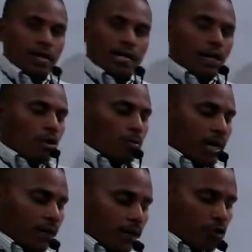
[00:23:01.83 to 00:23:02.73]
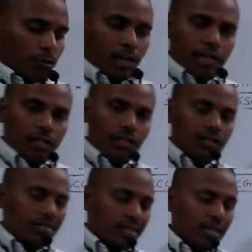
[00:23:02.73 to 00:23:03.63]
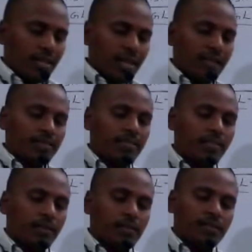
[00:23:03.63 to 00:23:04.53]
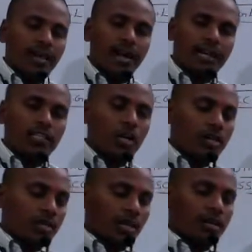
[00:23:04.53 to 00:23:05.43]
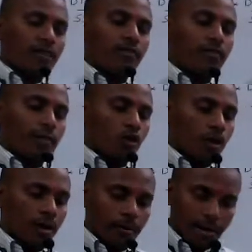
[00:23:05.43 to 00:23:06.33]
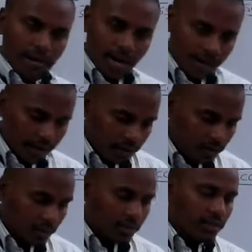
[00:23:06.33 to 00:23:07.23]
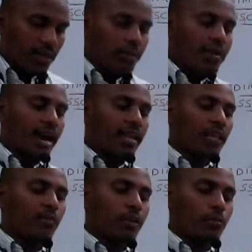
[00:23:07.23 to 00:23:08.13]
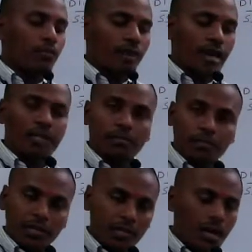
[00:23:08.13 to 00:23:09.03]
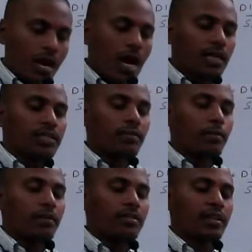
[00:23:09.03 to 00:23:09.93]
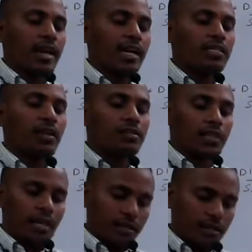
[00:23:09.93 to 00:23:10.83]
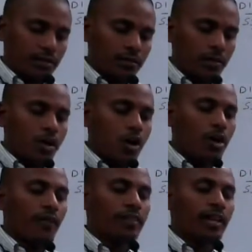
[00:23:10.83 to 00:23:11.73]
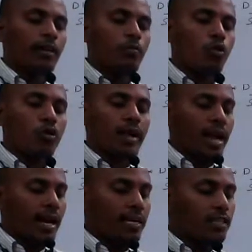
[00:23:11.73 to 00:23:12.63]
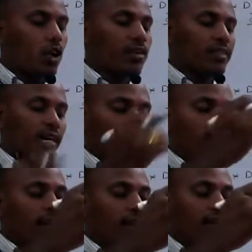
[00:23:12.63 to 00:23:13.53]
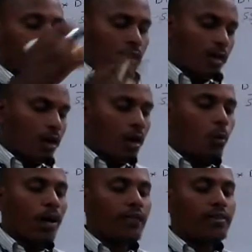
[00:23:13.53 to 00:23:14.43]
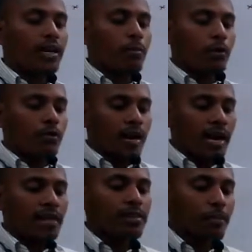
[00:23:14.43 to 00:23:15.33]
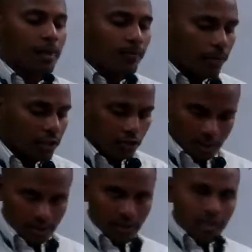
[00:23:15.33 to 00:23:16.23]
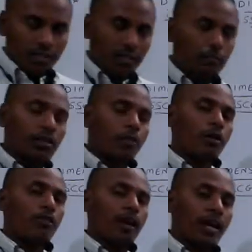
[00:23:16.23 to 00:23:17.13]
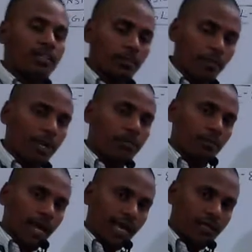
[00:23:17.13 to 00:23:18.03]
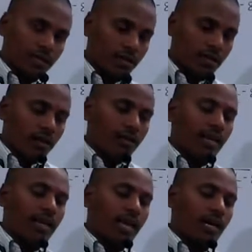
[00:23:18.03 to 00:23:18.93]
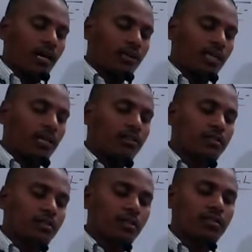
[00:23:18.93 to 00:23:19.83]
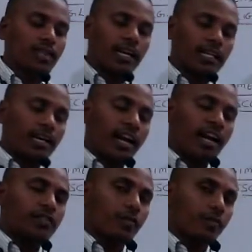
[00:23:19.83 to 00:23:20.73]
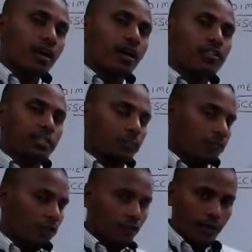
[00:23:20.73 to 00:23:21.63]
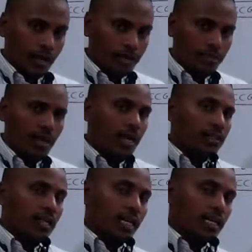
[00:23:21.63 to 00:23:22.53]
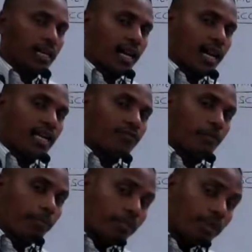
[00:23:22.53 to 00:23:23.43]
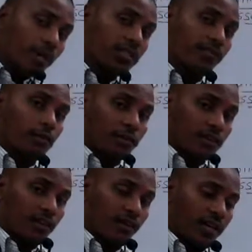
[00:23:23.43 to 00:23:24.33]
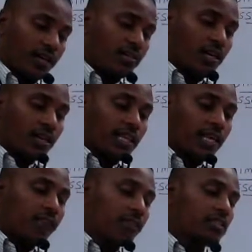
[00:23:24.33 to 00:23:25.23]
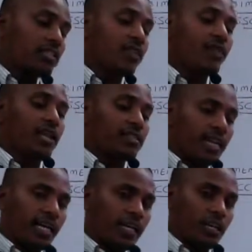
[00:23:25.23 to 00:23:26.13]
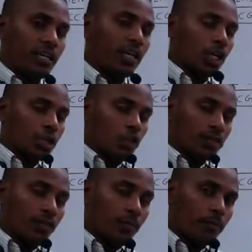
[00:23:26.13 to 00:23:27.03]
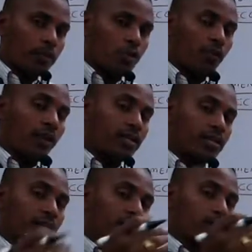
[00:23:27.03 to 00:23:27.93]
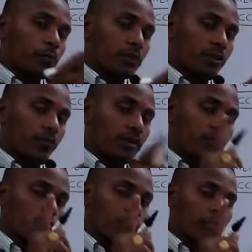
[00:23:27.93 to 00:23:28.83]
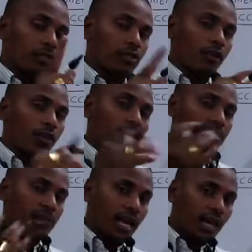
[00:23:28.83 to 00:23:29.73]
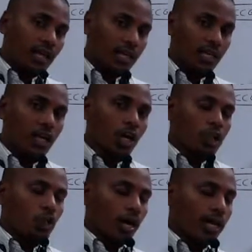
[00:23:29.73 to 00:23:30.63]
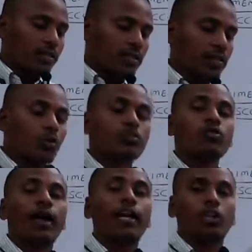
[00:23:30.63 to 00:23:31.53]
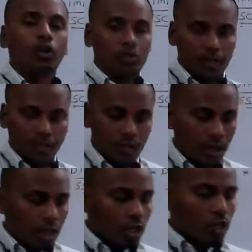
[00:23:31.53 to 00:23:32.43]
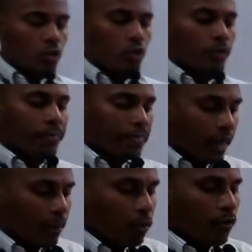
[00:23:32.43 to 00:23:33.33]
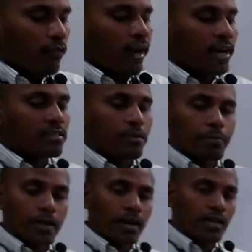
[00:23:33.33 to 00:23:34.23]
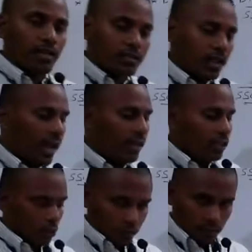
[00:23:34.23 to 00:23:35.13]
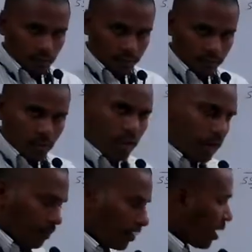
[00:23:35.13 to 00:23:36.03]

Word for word: in a competitive examination in state A, 60% candidates got selected from the total appeared candidates. State B had an equal number of candidates appeared and 7% candidates got selected. Okay, with 8 more candidates got selected than A. What was the number of candidates appeared from each state? Suppose the number of candidates appeared are some X, then, uh, then selected candidates from A are 6% of X, selected candidates from B are 7% of X, the difference is given as 80, so 7% of X and the 6% of X is 1% of X is 80, so X is equals to 8000. So the number of candidates appeared is 8000, okay.